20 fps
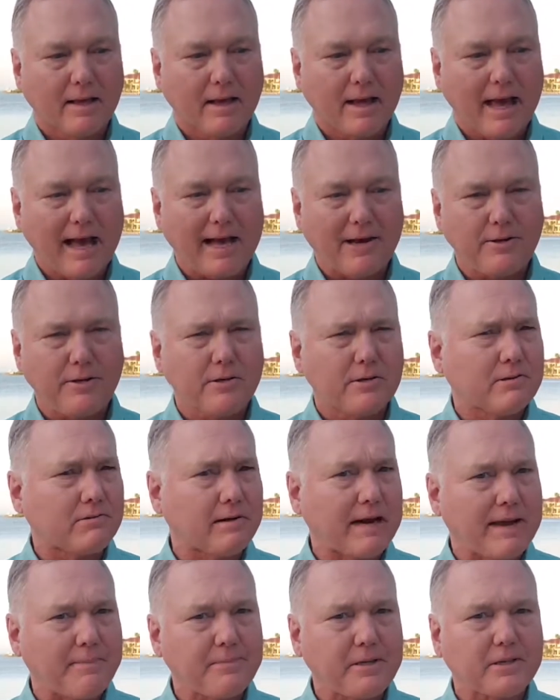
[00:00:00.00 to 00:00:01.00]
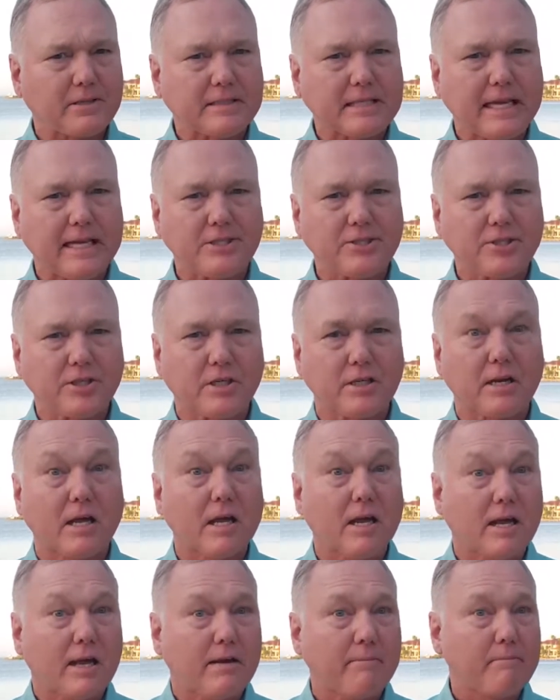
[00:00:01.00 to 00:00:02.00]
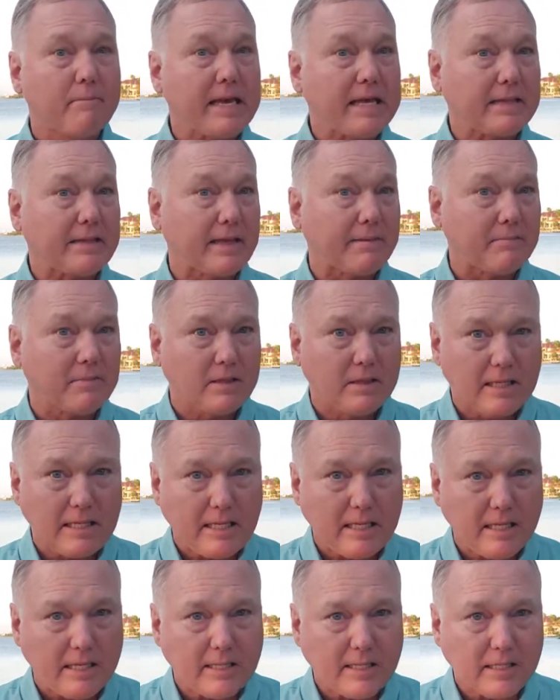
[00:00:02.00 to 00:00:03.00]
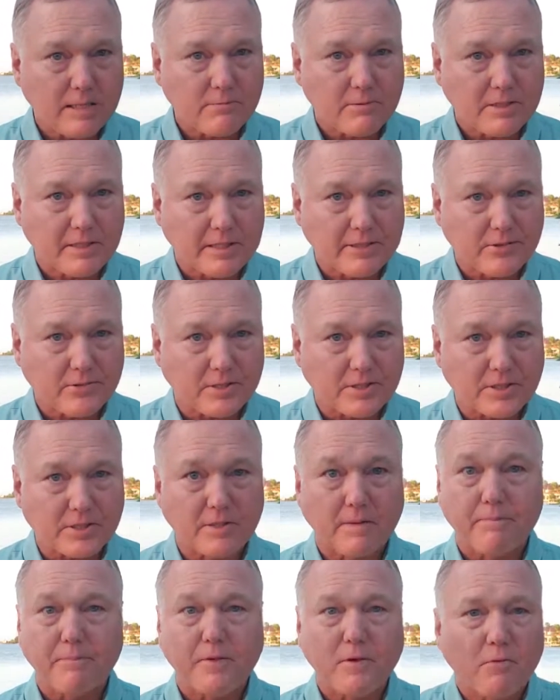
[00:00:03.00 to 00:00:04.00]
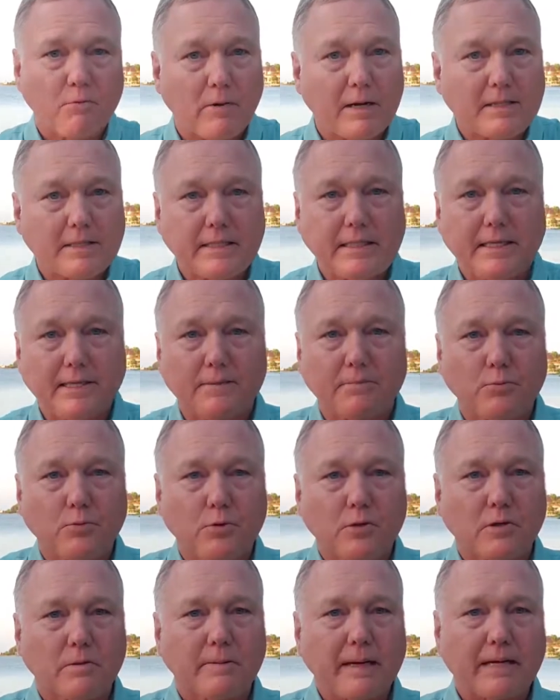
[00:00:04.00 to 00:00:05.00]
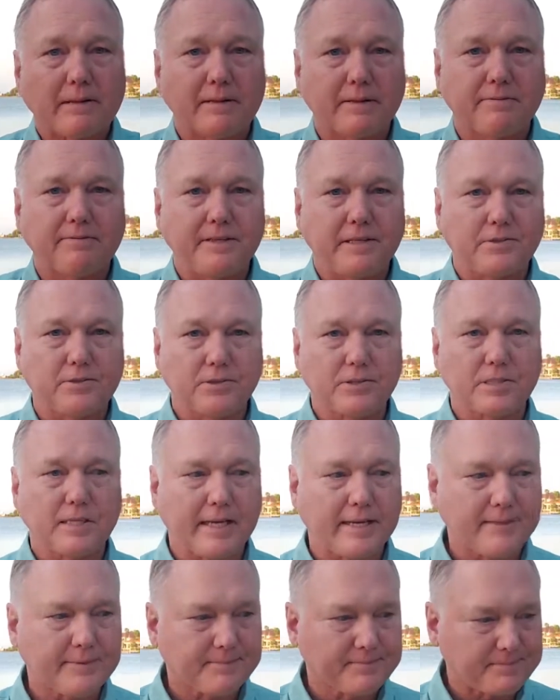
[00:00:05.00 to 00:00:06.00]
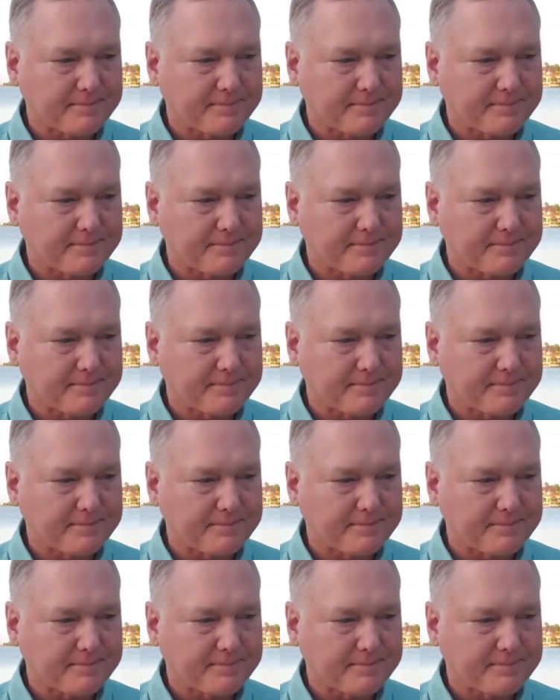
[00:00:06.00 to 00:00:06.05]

How do you grab their attention, make them lean in with interest, want to hear more about the feature set?